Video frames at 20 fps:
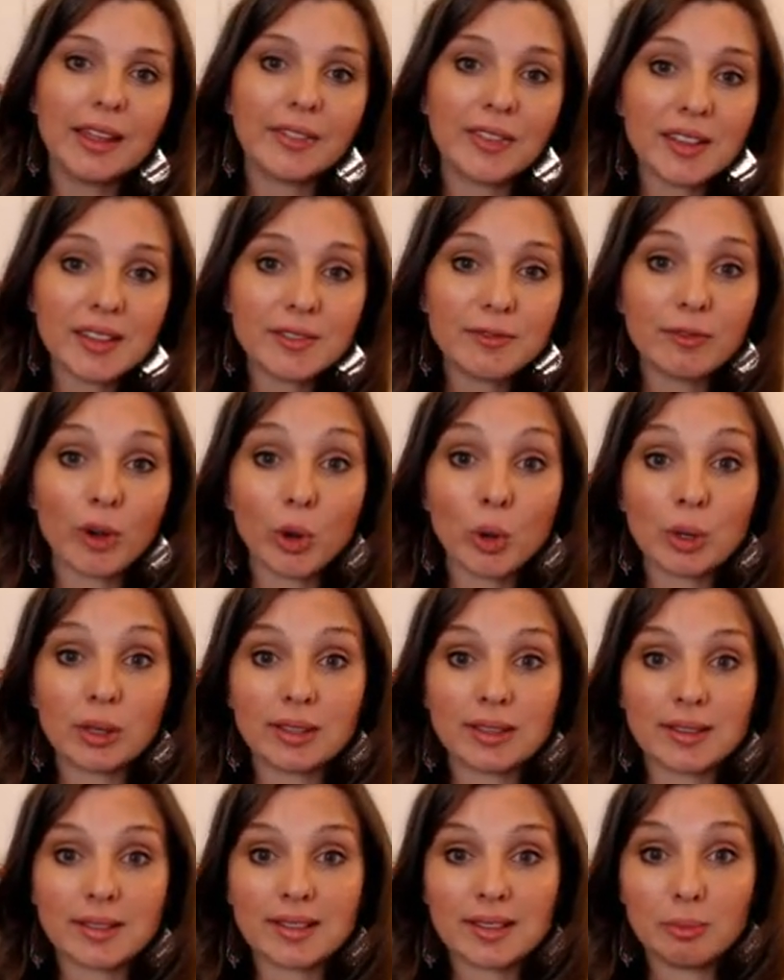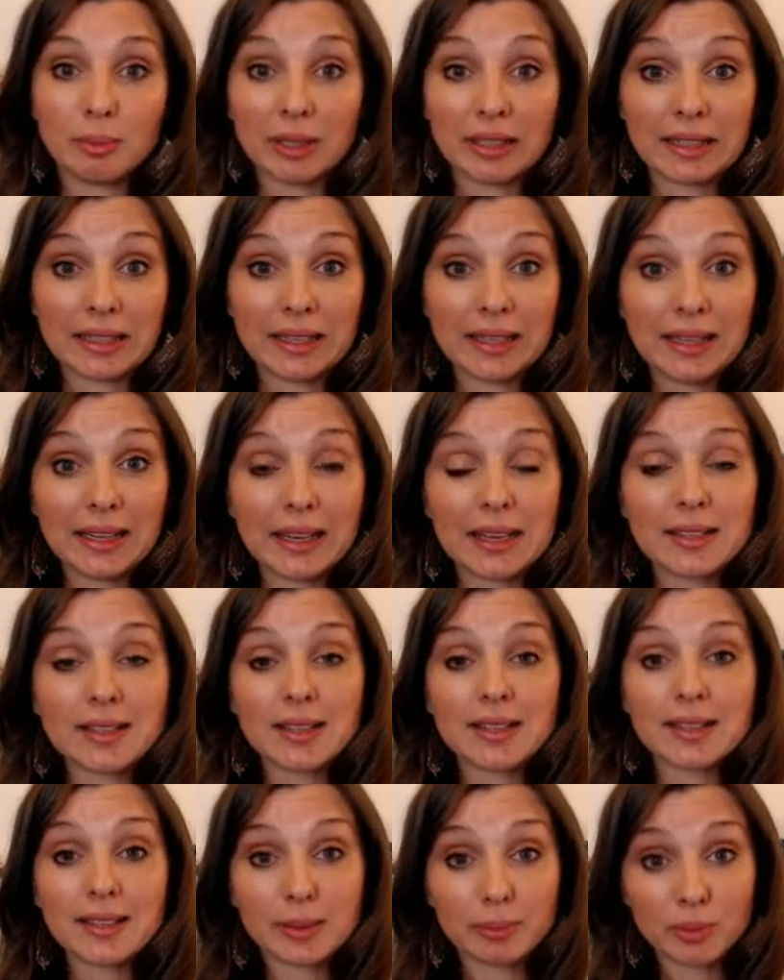This vocal instability is a
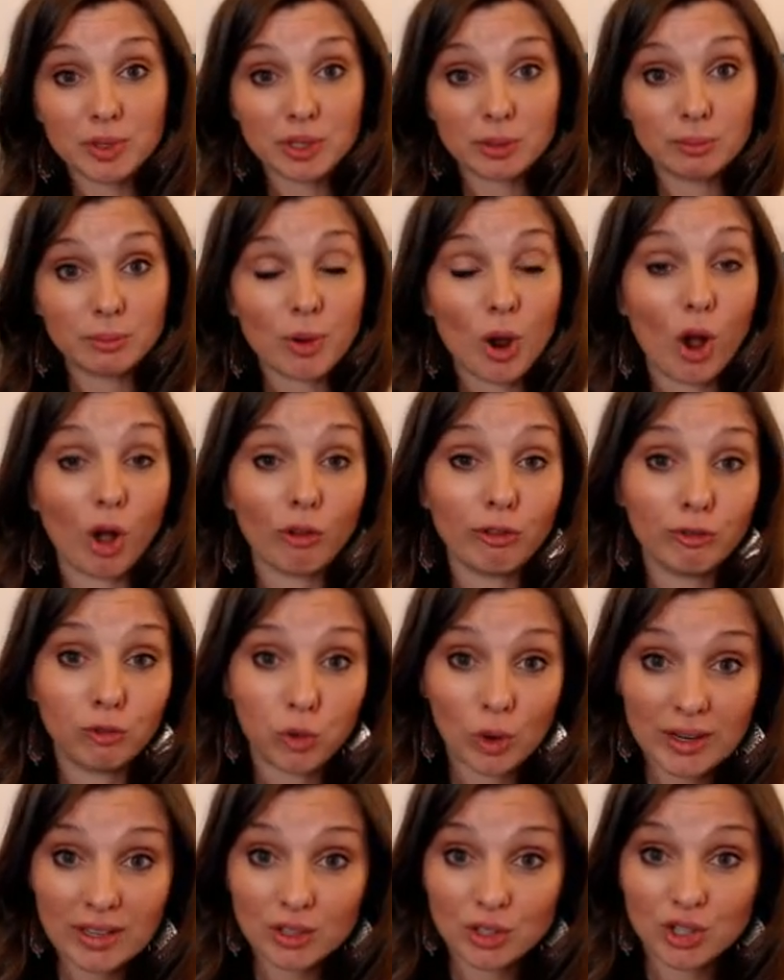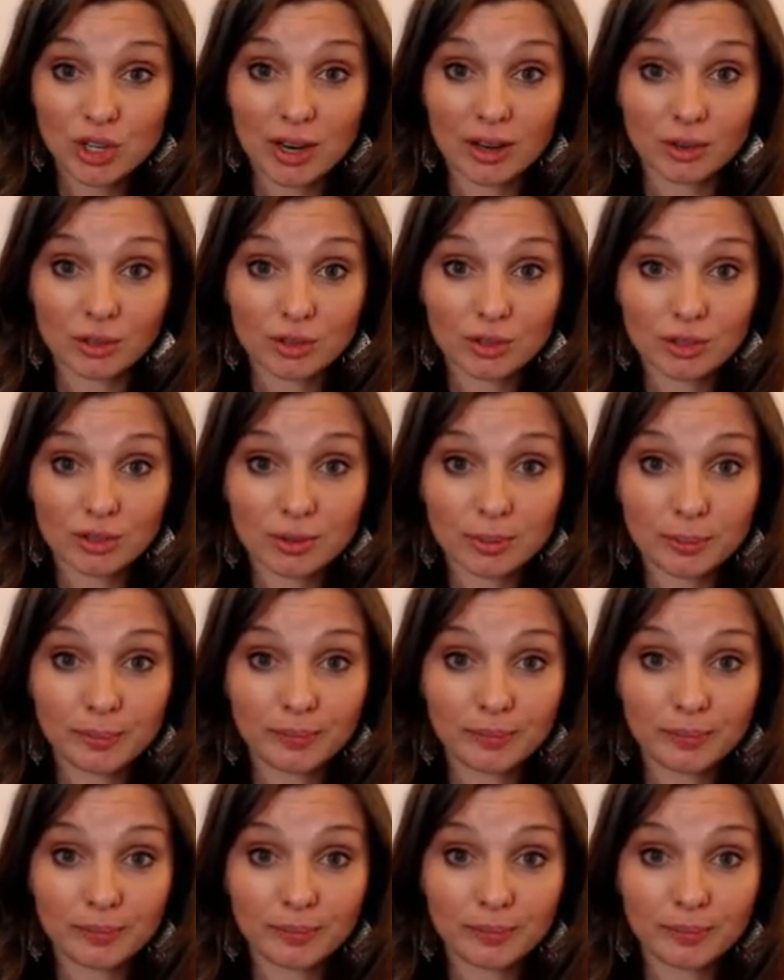symptom of voice change.